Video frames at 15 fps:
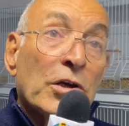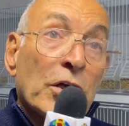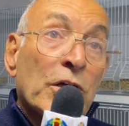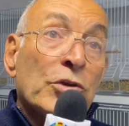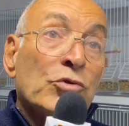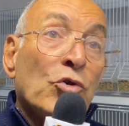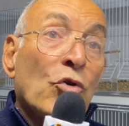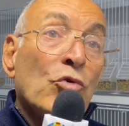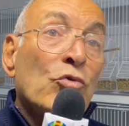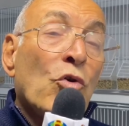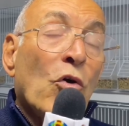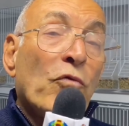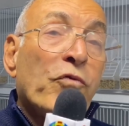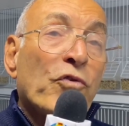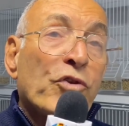and don't
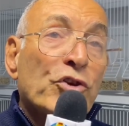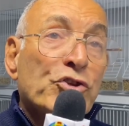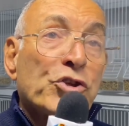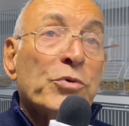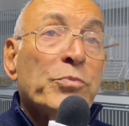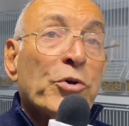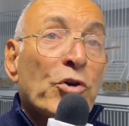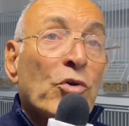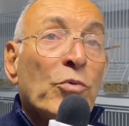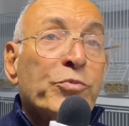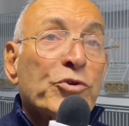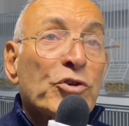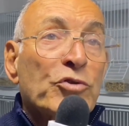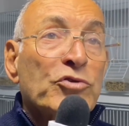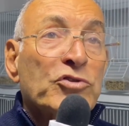go for the cheaper
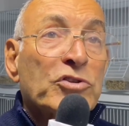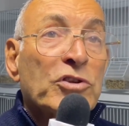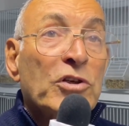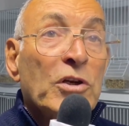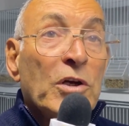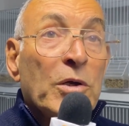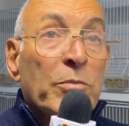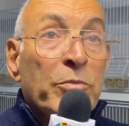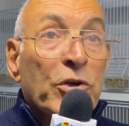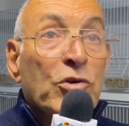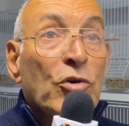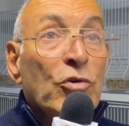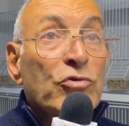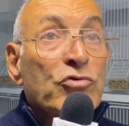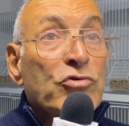options
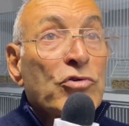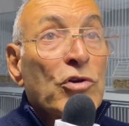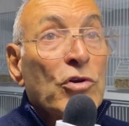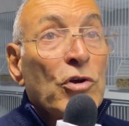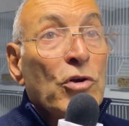because